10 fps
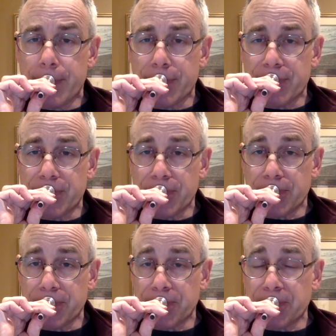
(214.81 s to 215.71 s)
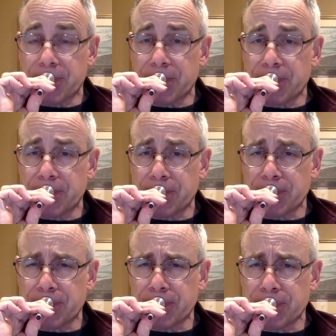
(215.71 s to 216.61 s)

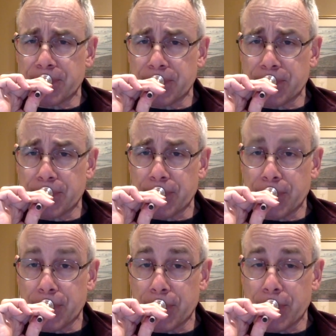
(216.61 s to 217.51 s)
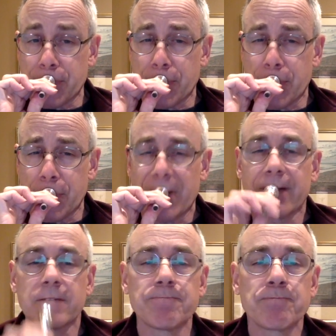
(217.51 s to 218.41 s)
Ah.
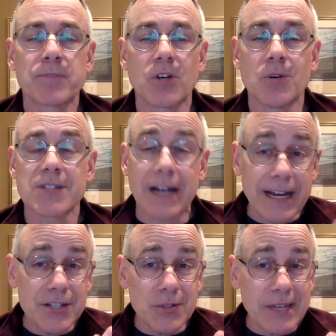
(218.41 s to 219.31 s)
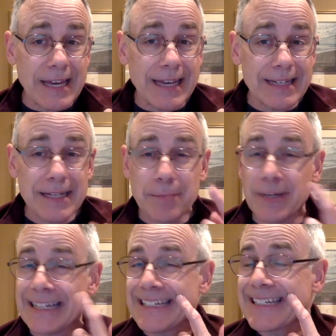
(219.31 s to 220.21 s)
Go as high as you can
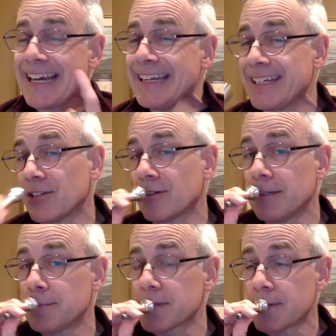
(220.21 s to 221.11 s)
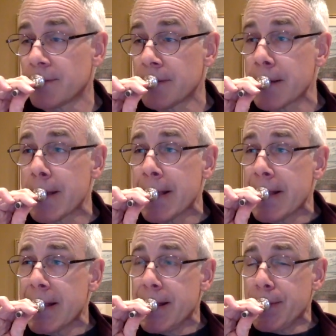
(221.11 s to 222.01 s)
by tightening your lips.
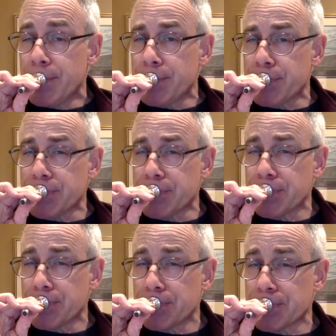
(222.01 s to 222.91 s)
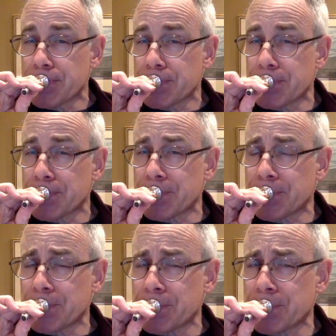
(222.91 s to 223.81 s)

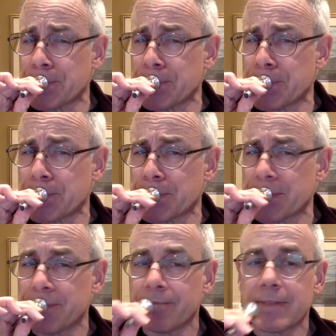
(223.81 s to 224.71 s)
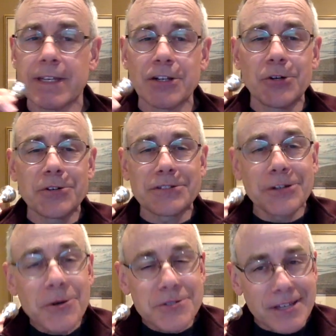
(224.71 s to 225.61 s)
Ah. Then go as
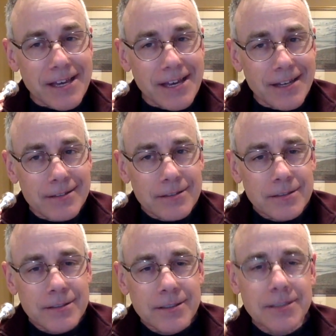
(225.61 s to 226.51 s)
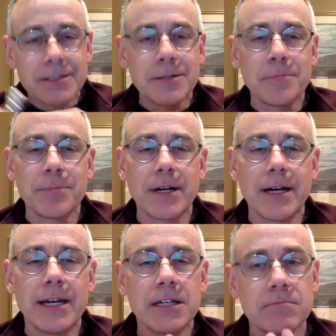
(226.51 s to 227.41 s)
low as you can
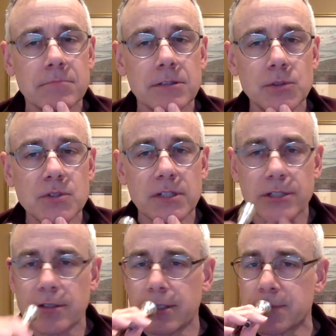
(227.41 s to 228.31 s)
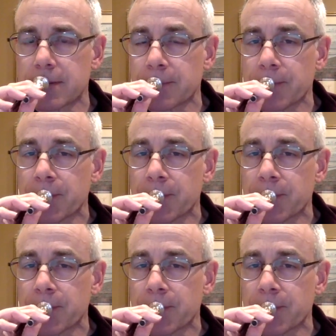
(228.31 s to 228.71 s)
by loosening your lips.